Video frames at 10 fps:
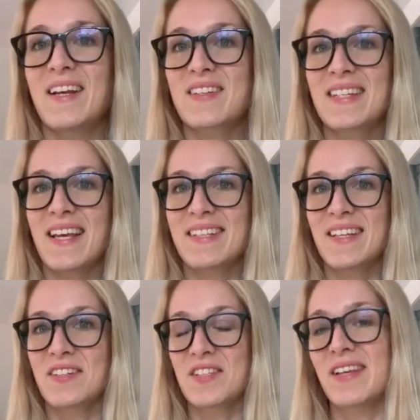here's the
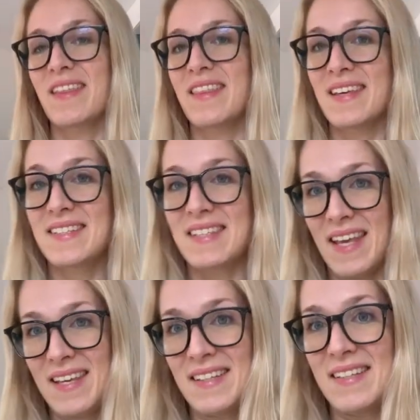SLG. This
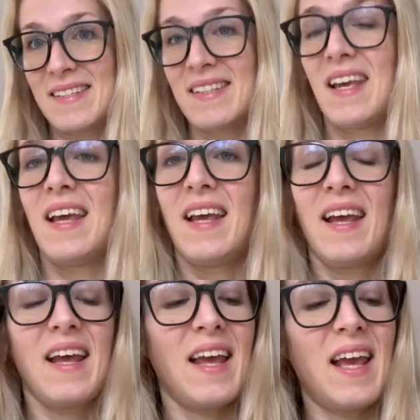is
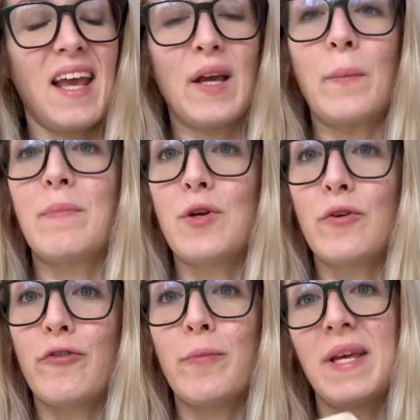a
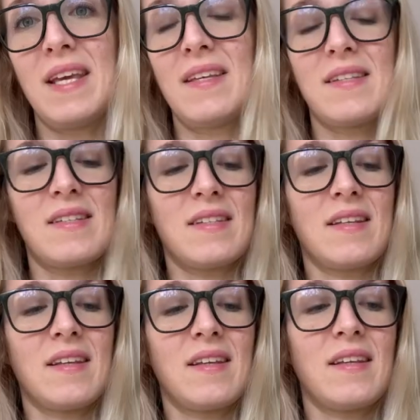beautiful piece.
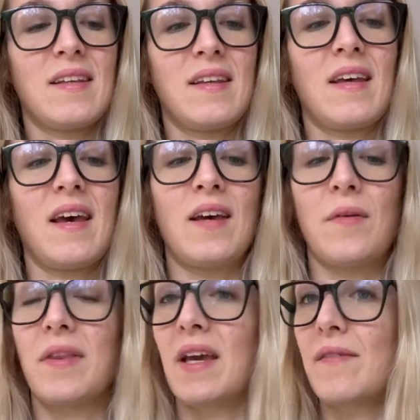I
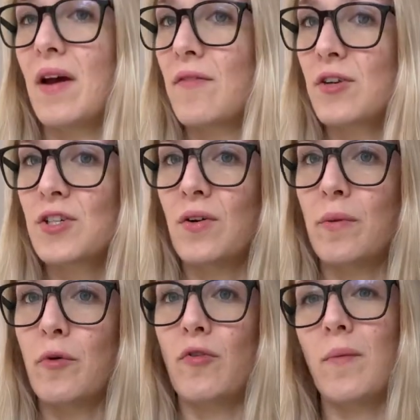don't think I've ever shown
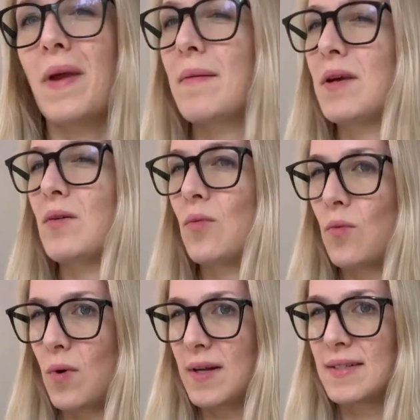it before, maybe
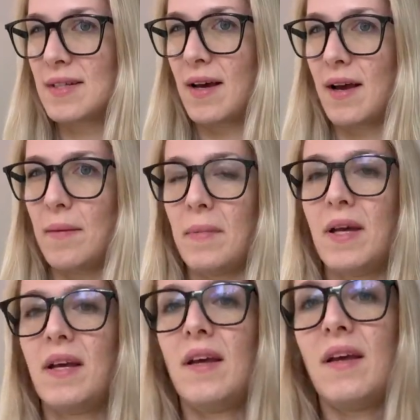one time.
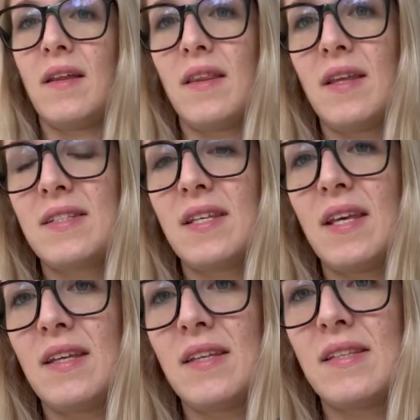This
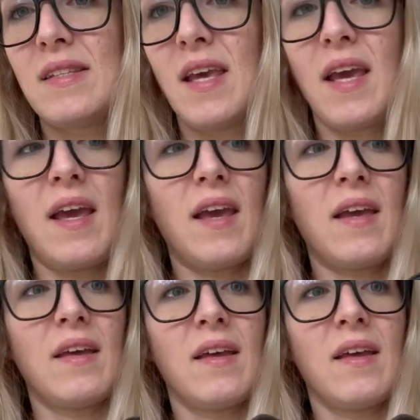is a,